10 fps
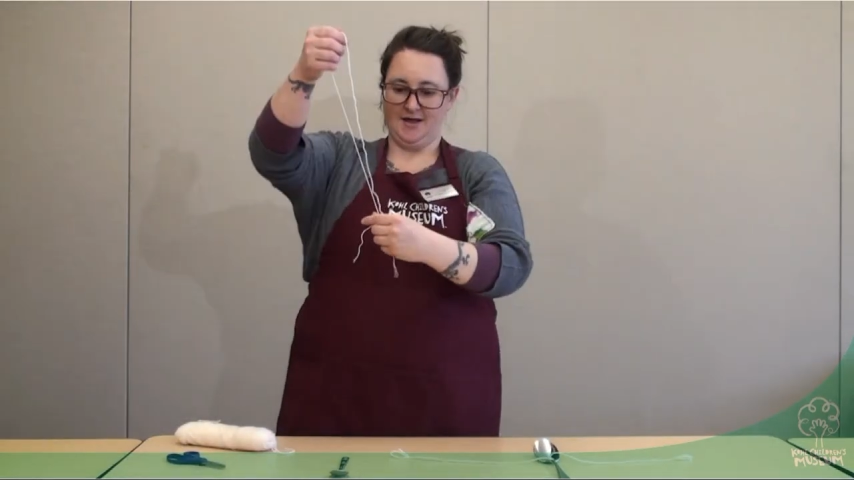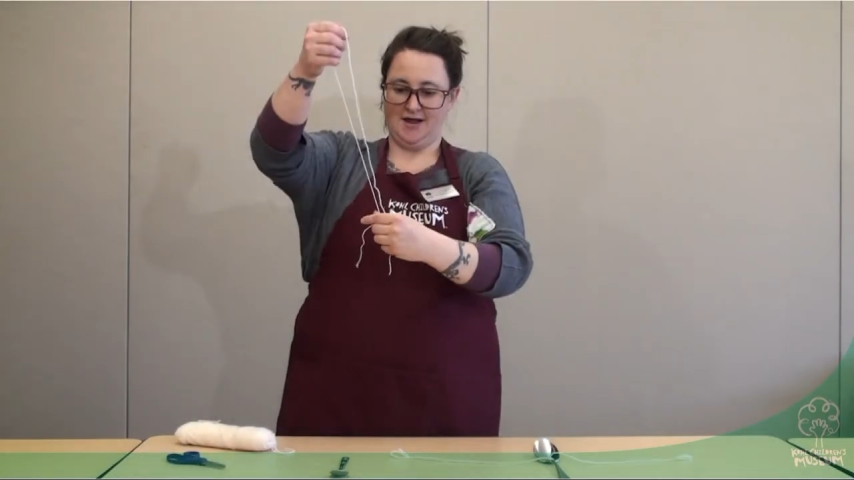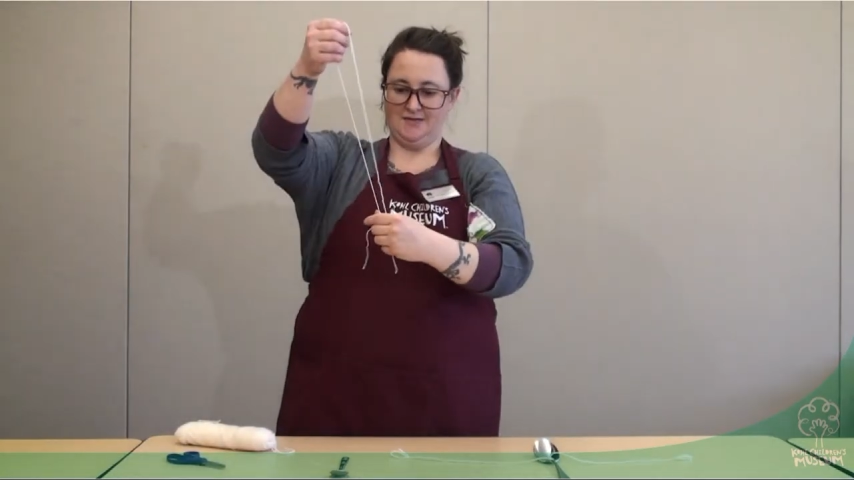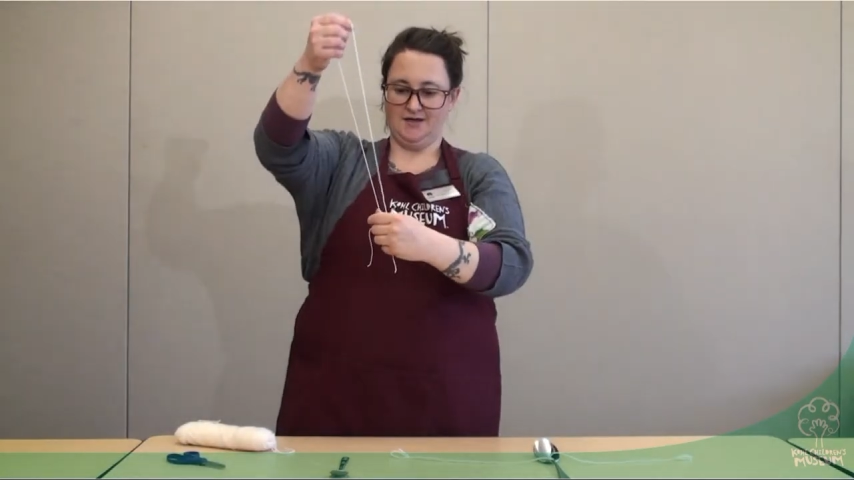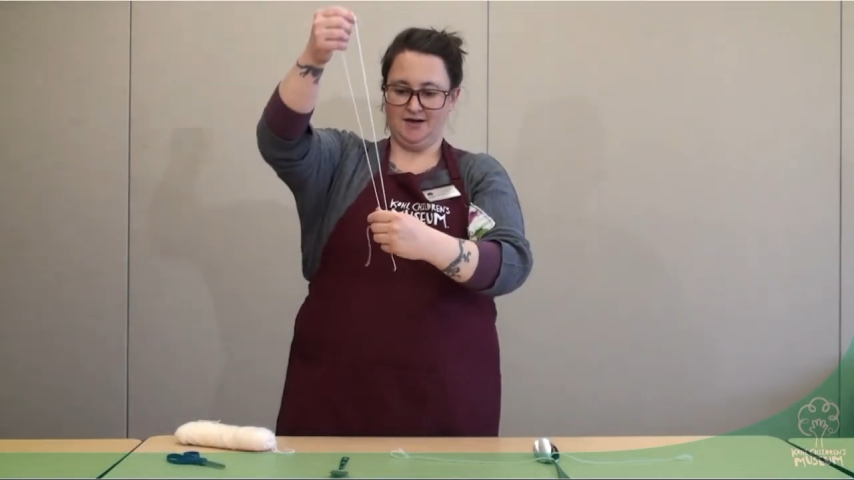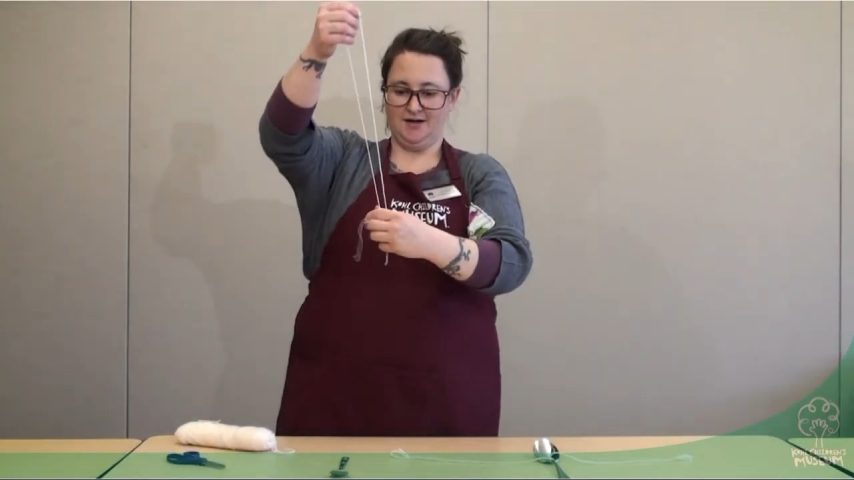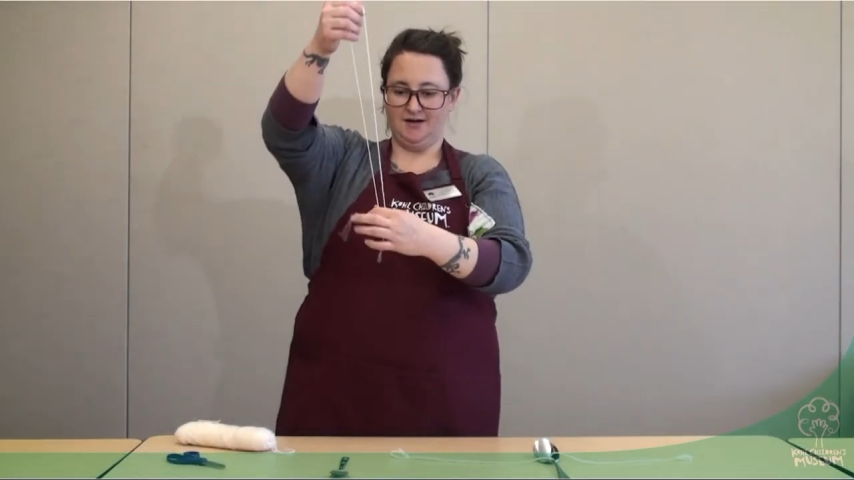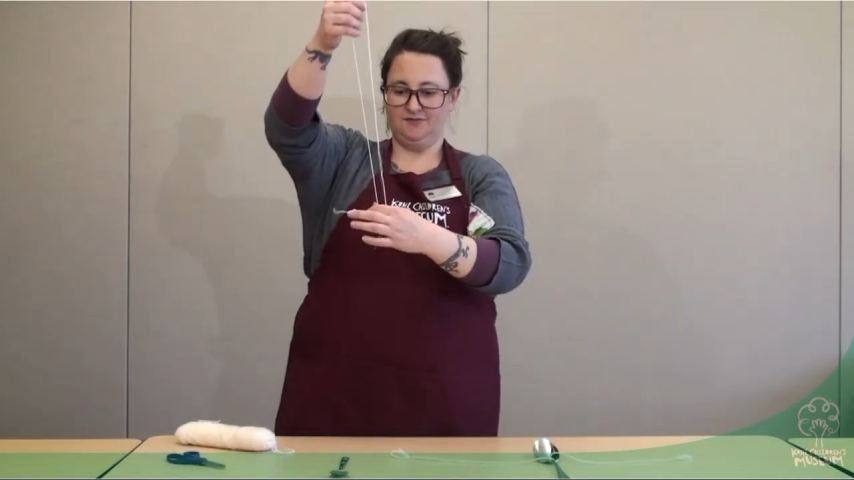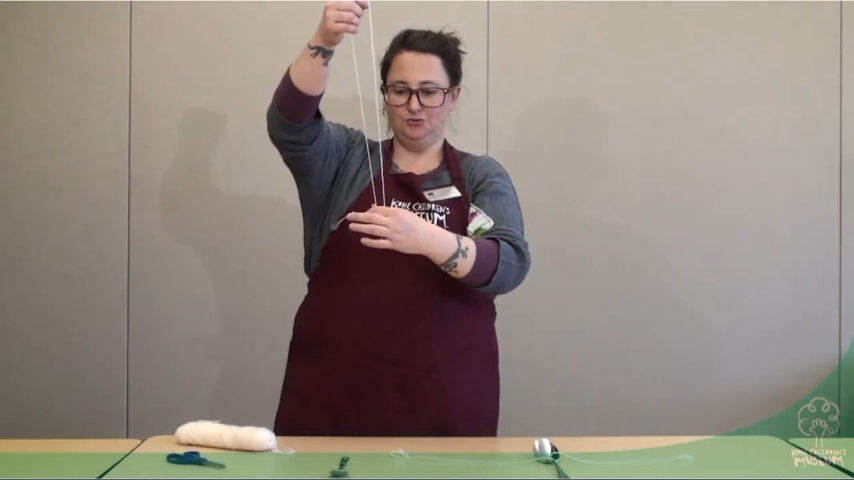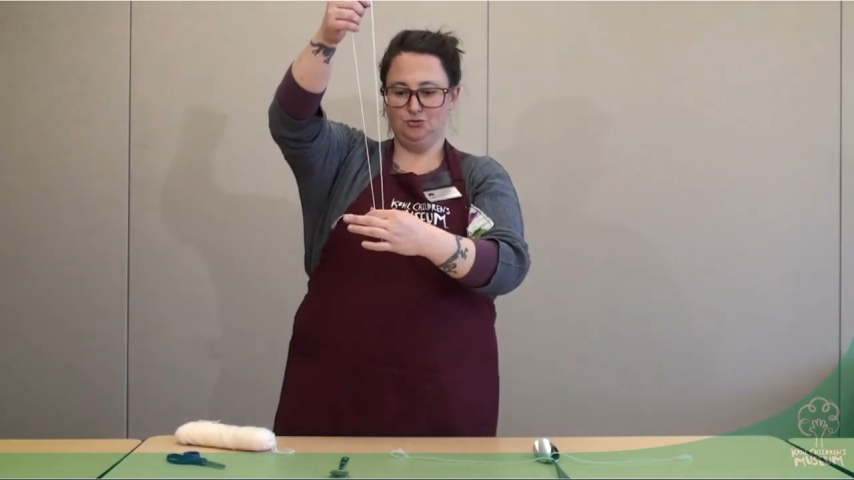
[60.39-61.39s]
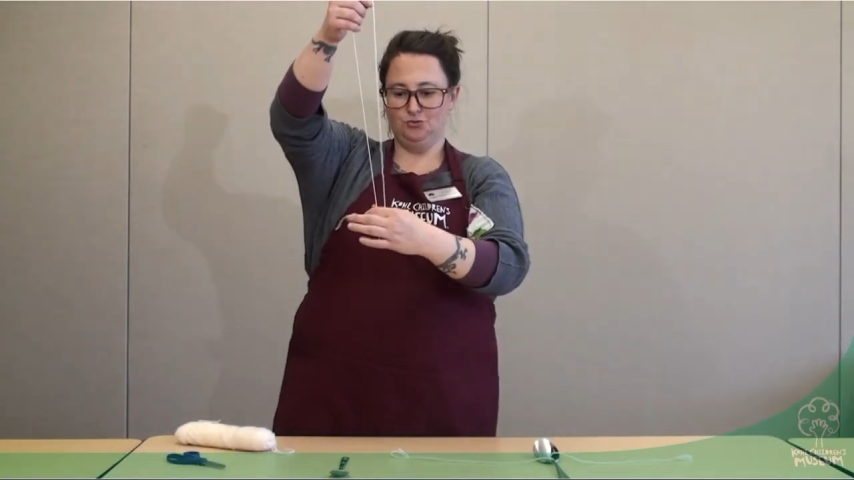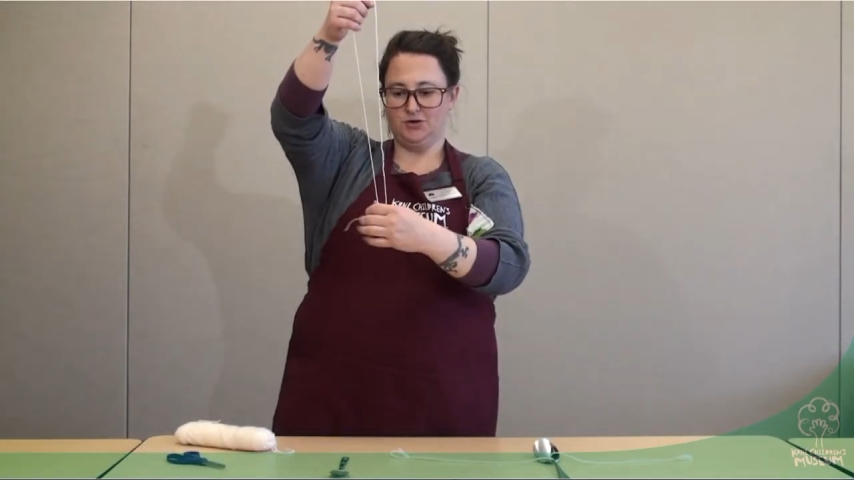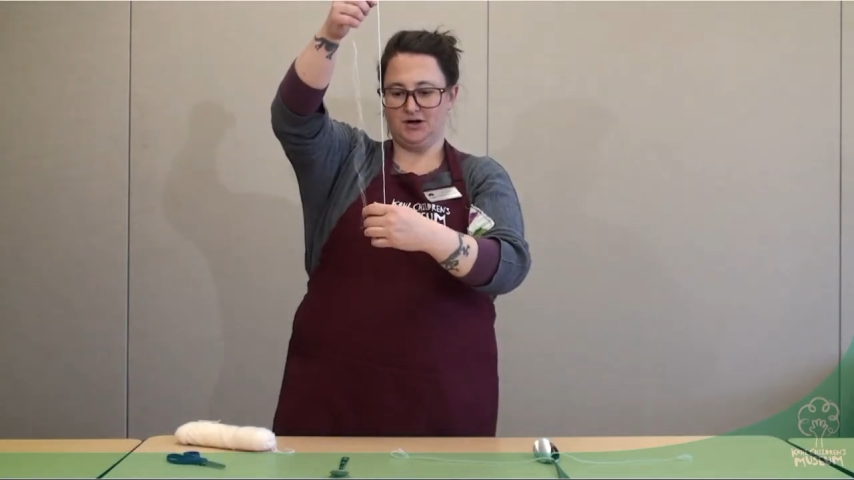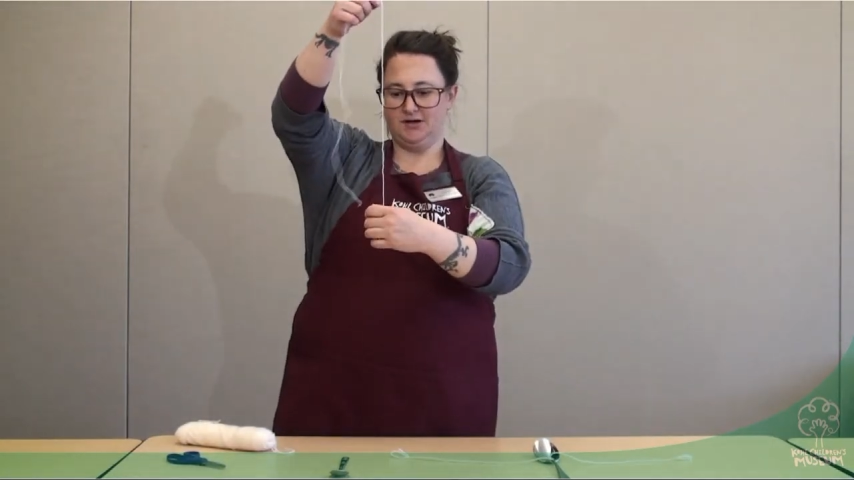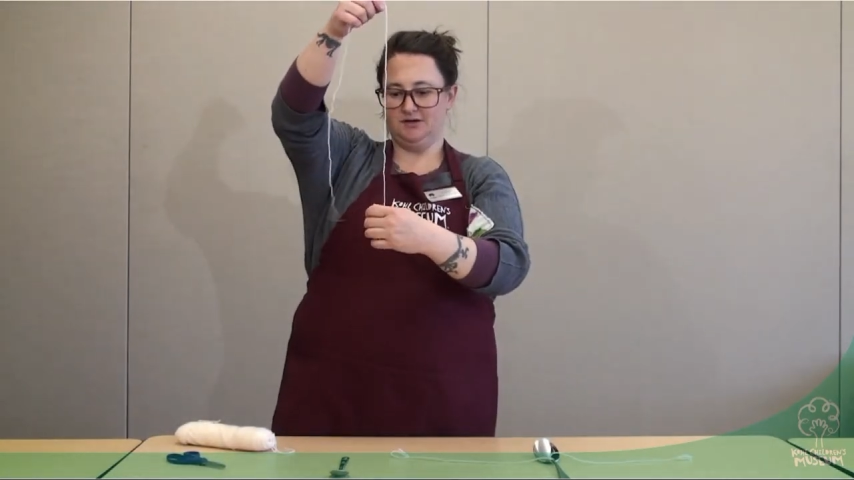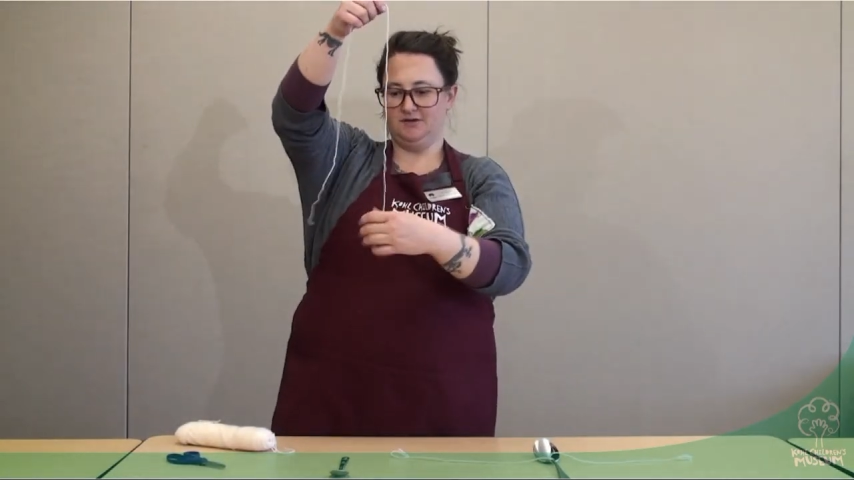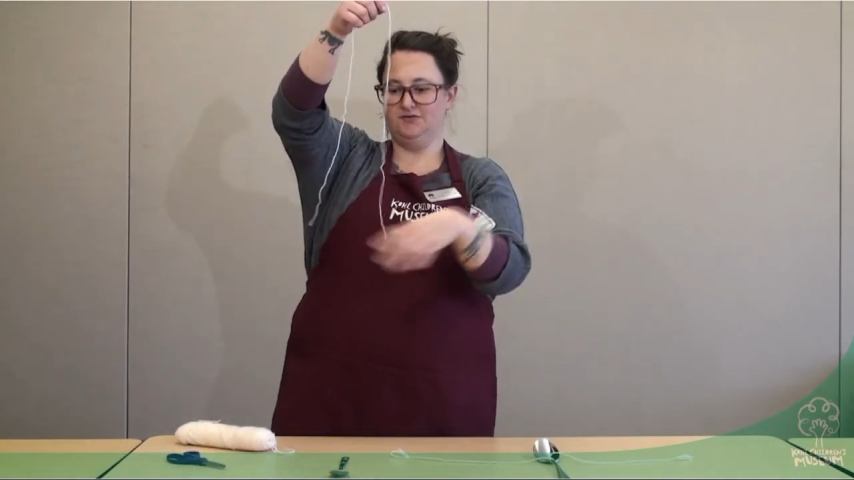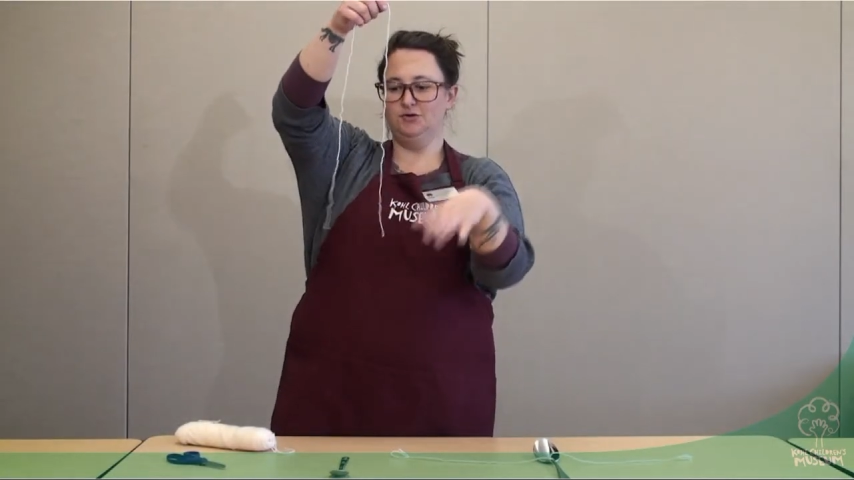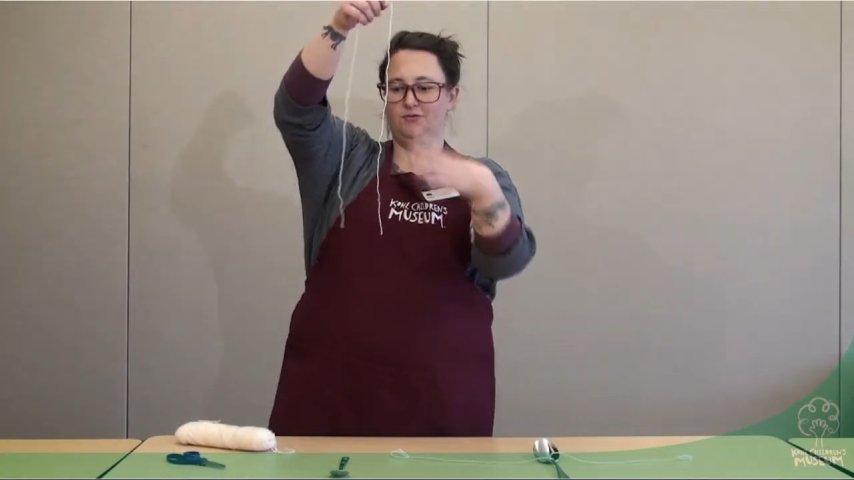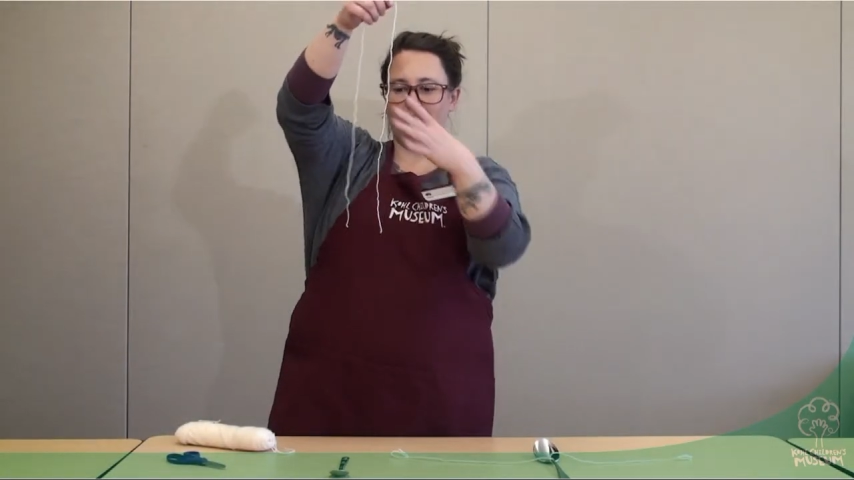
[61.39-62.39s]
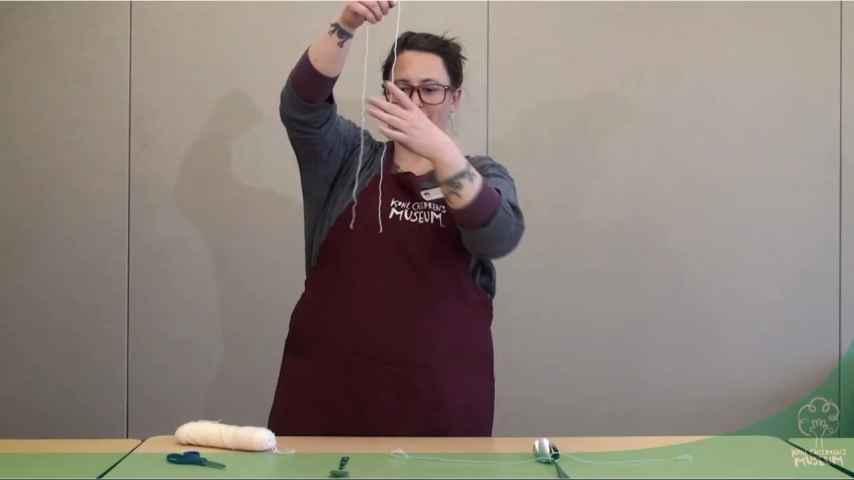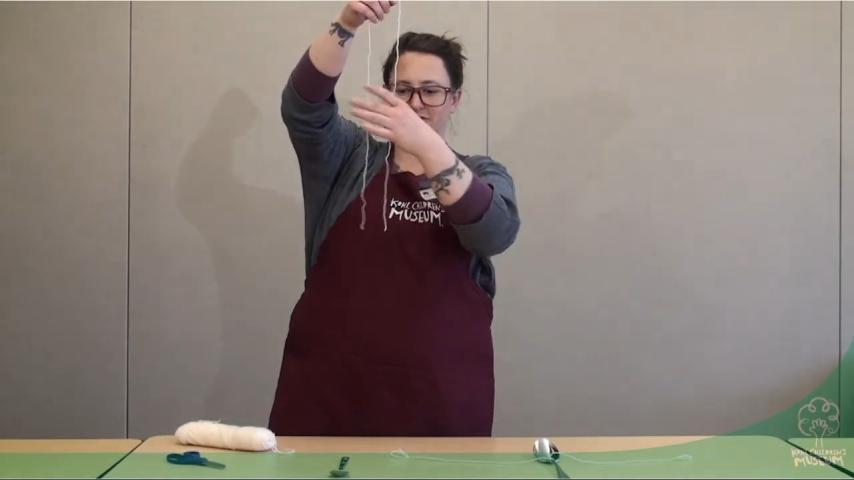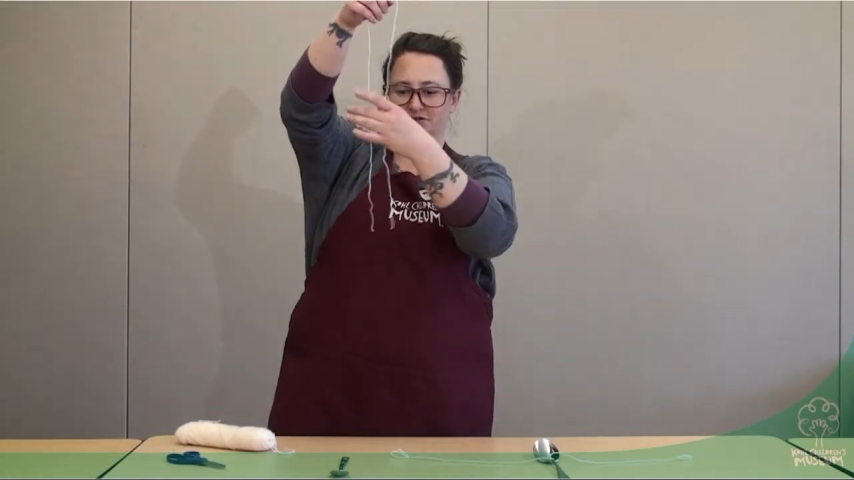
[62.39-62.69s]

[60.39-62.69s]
And then if you fold